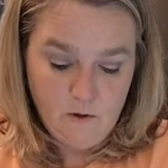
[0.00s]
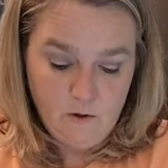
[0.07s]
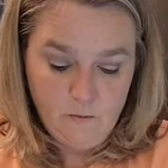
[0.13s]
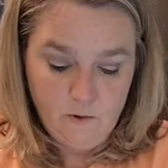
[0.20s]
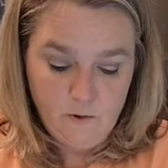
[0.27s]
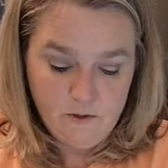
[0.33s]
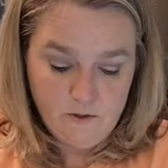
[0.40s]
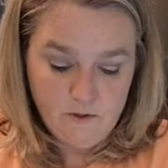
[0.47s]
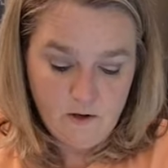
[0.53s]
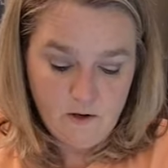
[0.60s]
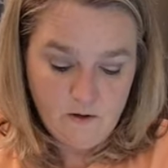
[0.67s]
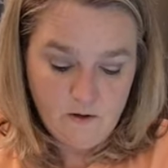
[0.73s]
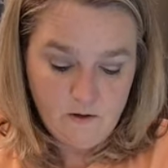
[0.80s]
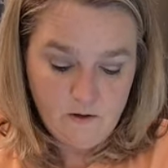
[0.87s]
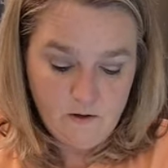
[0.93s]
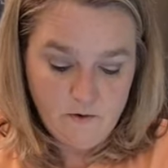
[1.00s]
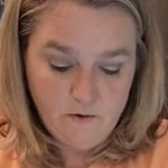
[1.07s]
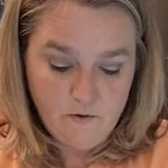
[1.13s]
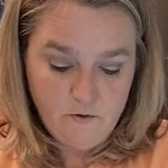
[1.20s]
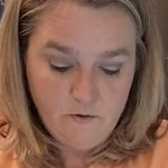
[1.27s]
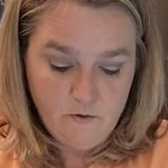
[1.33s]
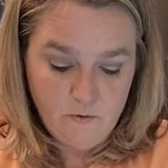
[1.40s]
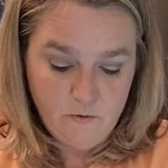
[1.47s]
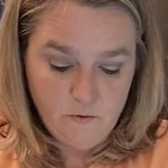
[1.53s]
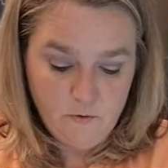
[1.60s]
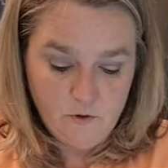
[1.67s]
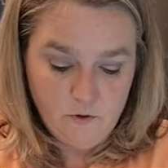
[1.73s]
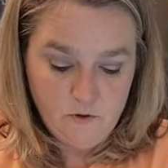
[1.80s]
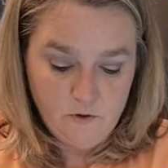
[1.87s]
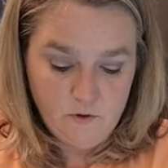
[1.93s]
where it's not glued, will
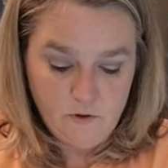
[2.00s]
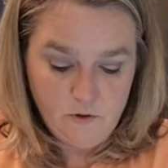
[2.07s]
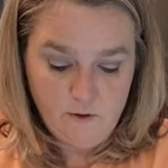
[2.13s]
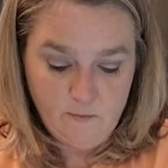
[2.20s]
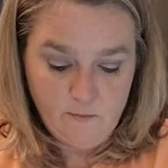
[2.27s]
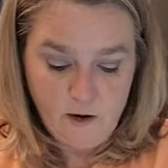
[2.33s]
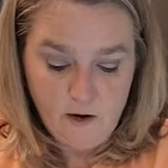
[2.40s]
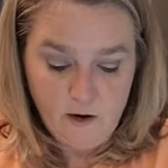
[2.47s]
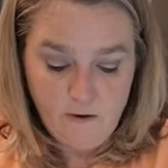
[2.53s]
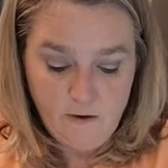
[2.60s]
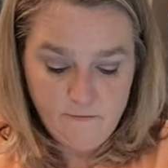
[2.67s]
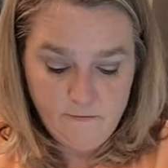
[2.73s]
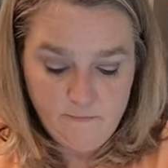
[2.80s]
just come right off.